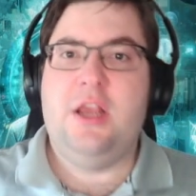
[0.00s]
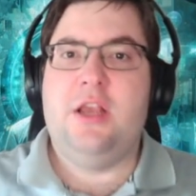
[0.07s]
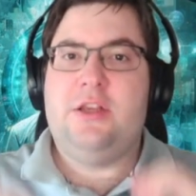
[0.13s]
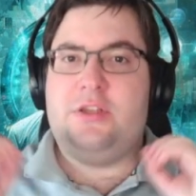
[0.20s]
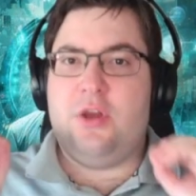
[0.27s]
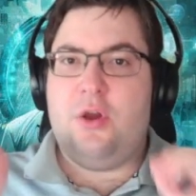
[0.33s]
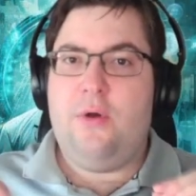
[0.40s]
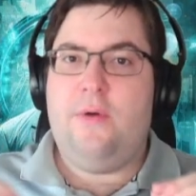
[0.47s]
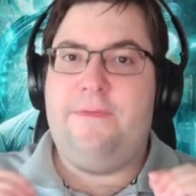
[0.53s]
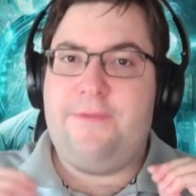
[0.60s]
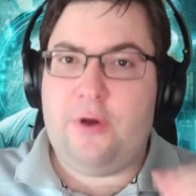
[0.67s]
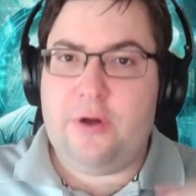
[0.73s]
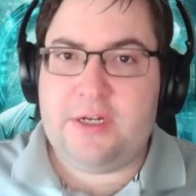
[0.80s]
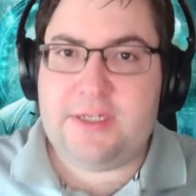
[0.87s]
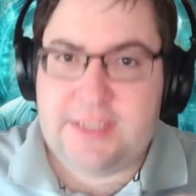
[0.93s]
So,
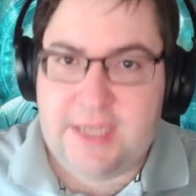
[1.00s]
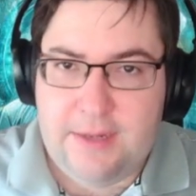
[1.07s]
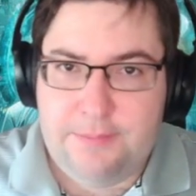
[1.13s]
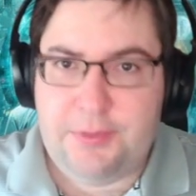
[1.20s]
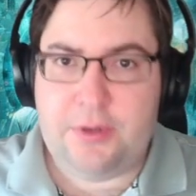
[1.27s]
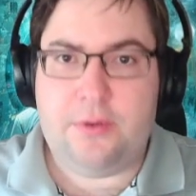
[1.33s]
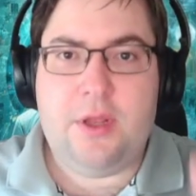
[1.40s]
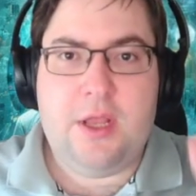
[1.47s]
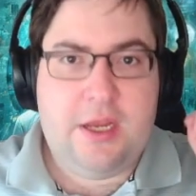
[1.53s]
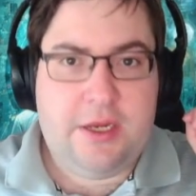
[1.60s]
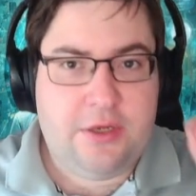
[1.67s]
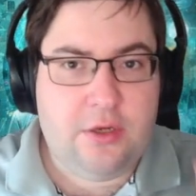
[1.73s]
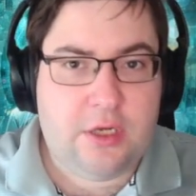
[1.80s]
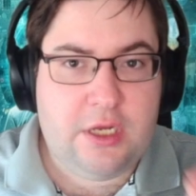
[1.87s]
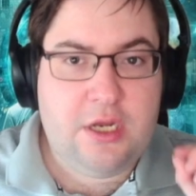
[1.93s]
for example,
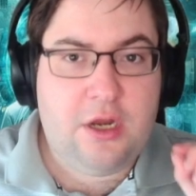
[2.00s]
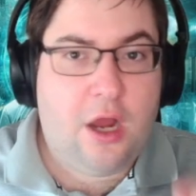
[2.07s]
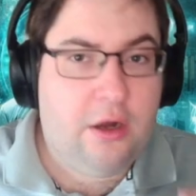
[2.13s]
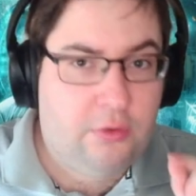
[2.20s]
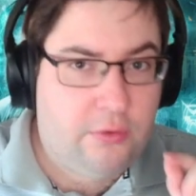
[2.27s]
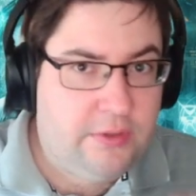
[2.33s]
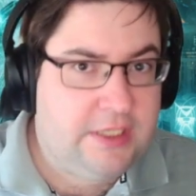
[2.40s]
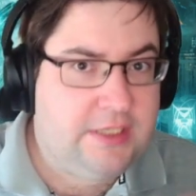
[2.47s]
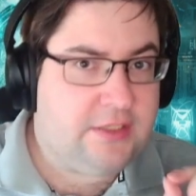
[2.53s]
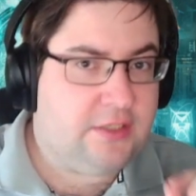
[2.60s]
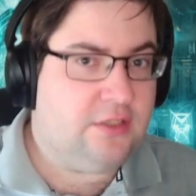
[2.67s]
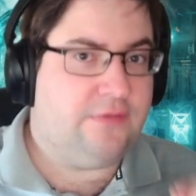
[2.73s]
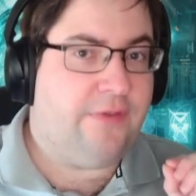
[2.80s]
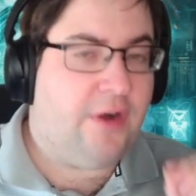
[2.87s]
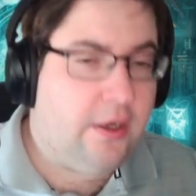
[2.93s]
you can not only
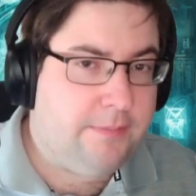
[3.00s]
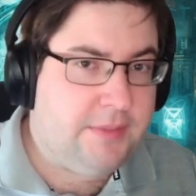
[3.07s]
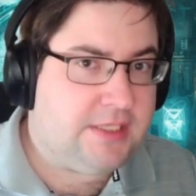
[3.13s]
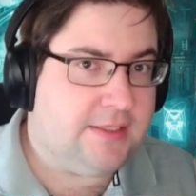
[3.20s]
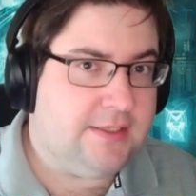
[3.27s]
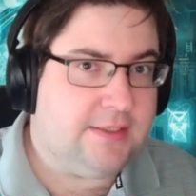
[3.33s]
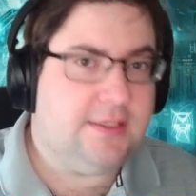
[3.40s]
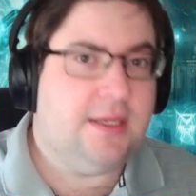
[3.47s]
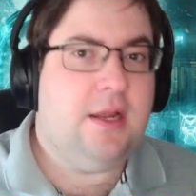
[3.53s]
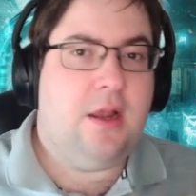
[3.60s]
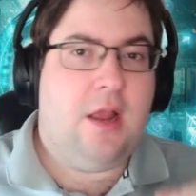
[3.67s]
search pharmacists